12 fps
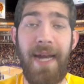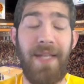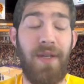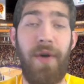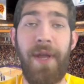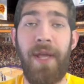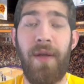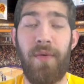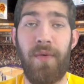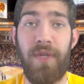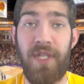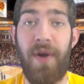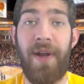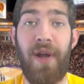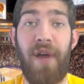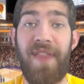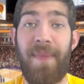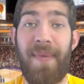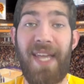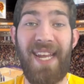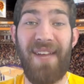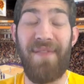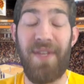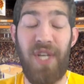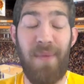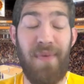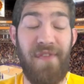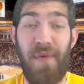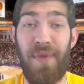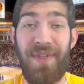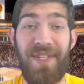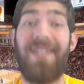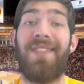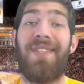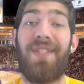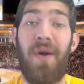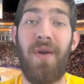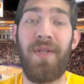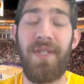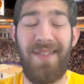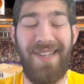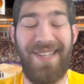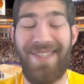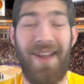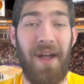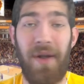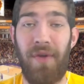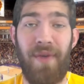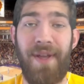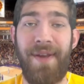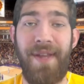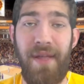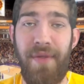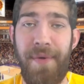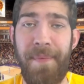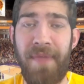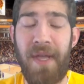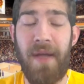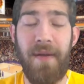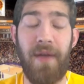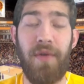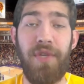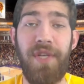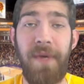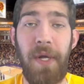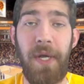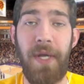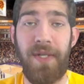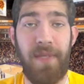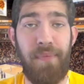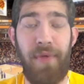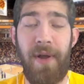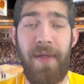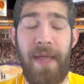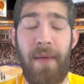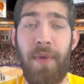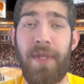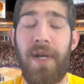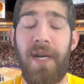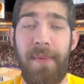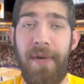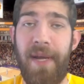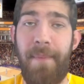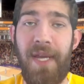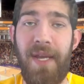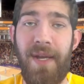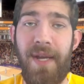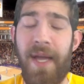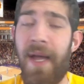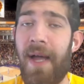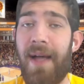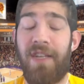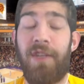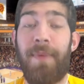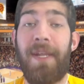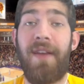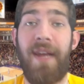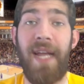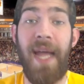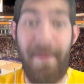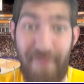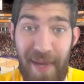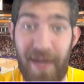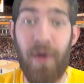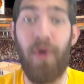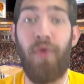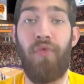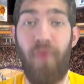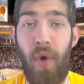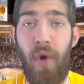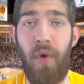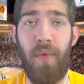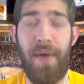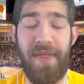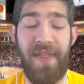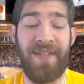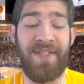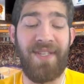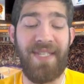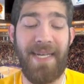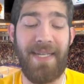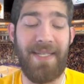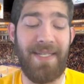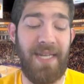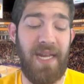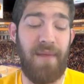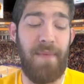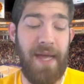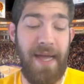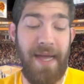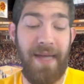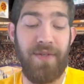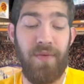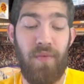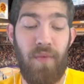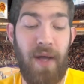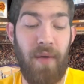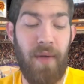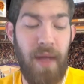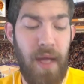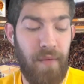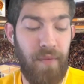And it's already starting off at the beginning of this year before the season starts. That's not great either. Now, Jusuf Nurkic is a player that we talked about at Media Day, is expected to take a bigger role with this Suns team as well.